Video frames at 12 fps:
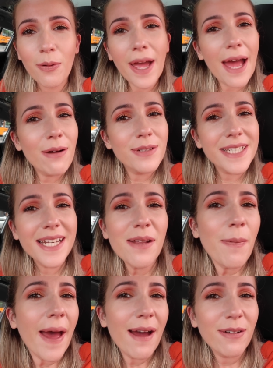We're out and
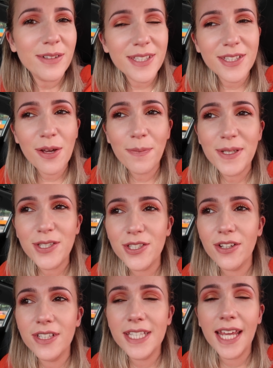about. Tommy's
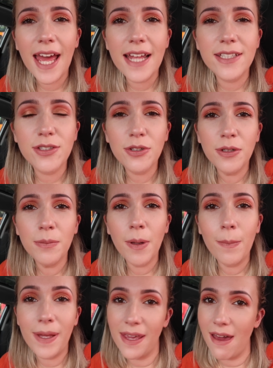just gone to get some
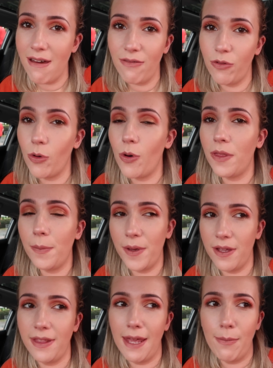beer for the
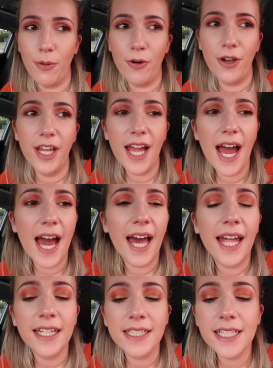birthday boy,
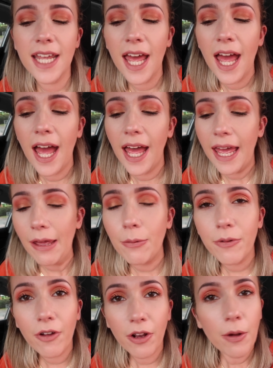
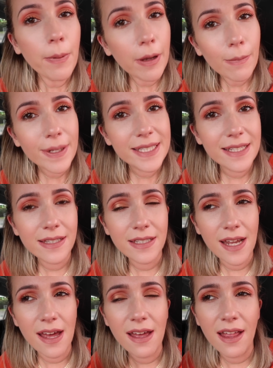and we've got to go pick up my
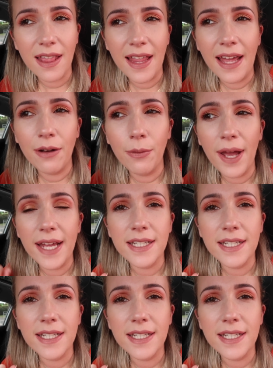sister and then we're